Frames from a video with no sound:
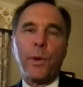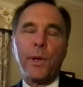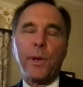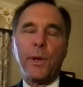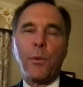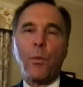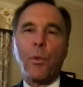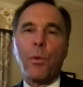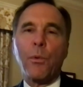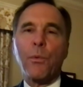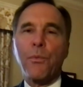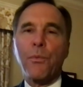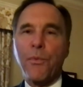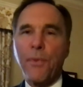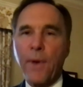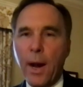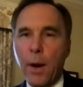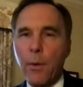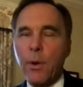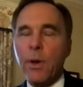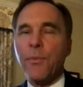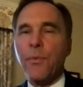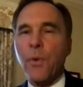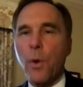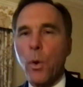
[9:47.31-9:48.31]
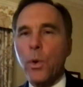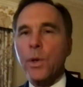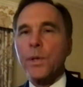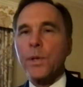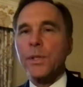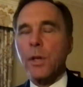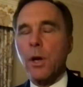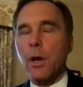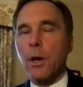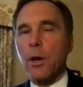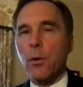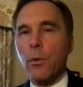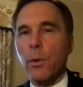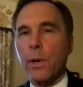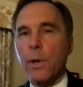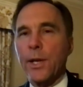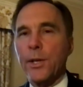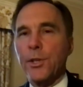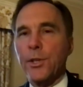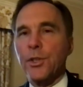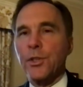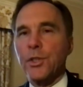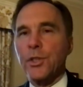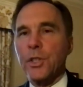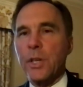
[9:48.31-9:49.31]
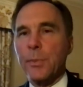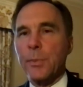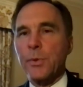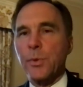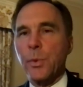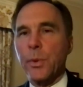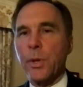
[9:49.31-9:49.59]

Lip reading: We were very focused on our relationships